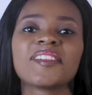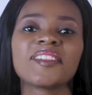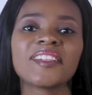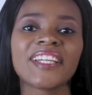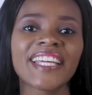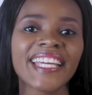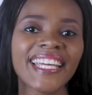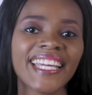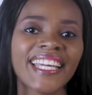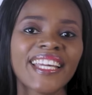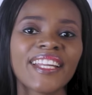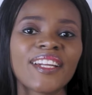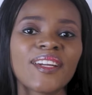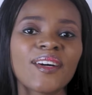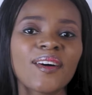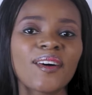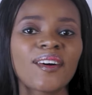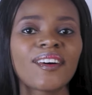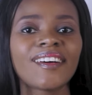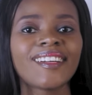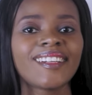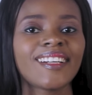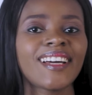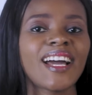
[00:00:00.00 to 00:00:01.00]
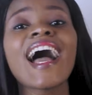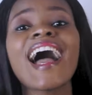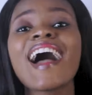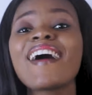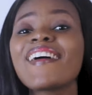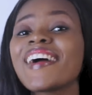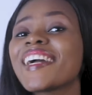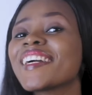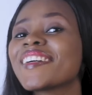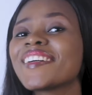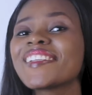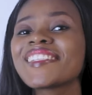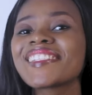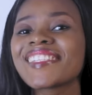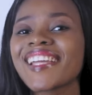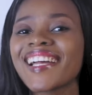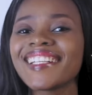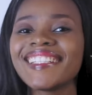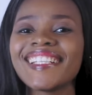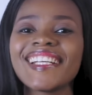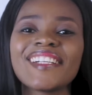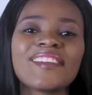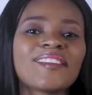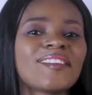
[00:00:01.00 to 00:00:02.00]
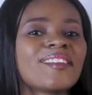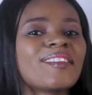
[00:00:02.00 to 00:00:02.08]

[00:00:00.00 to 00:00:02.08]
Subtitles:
you in on how I got started